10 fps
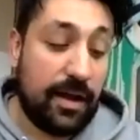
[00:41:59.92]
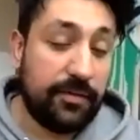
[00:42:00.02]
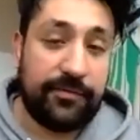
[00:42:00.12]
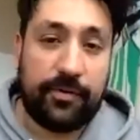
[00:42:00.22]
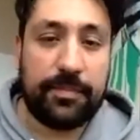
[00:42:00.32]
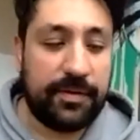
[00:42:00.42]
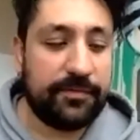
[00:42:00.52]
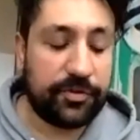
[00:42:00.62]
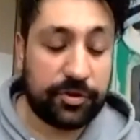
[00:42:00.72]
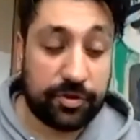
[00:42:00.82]
unavoidably for
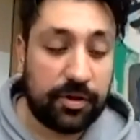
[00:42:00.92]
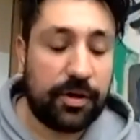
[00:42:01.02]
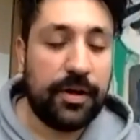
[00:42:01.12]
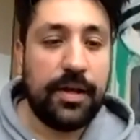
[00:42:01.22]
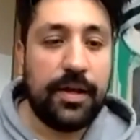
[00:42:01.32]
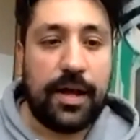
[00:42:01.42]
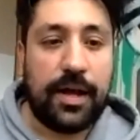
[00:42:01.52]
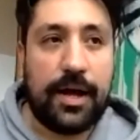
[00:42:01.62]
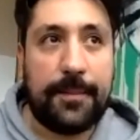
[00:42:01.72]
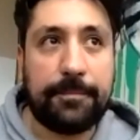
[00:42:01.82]
sure.
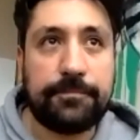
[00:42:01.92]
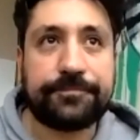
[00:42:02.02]
Um,